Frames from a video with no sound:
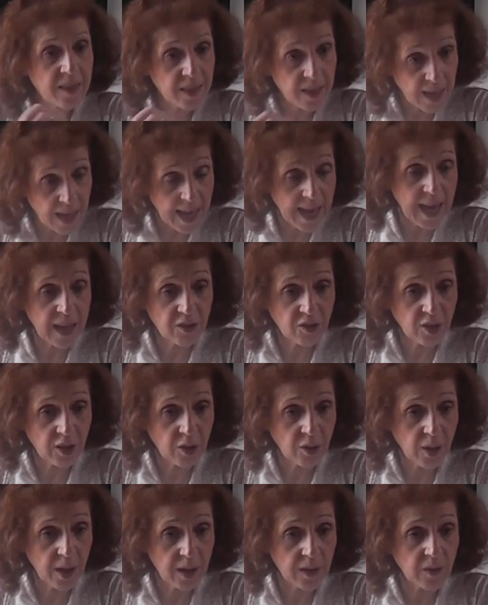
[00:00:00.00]
the
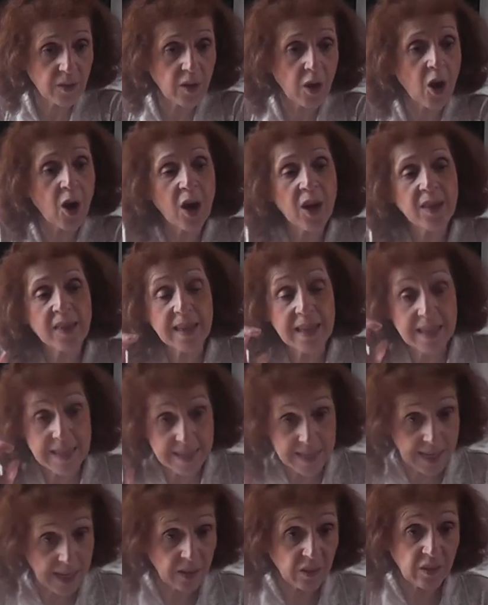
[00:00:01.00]
Antichrist, on
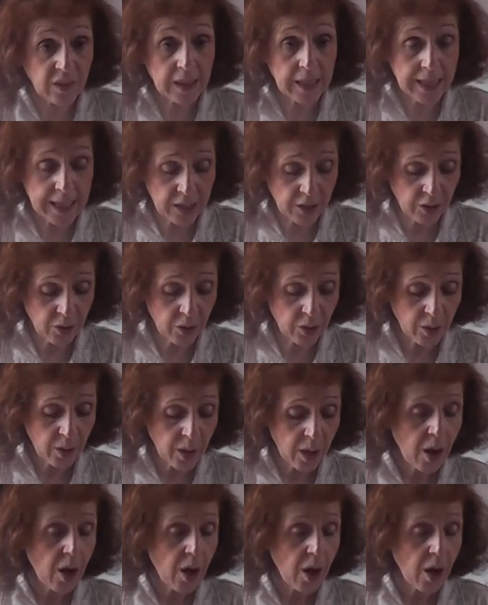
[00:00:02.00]
the desolator,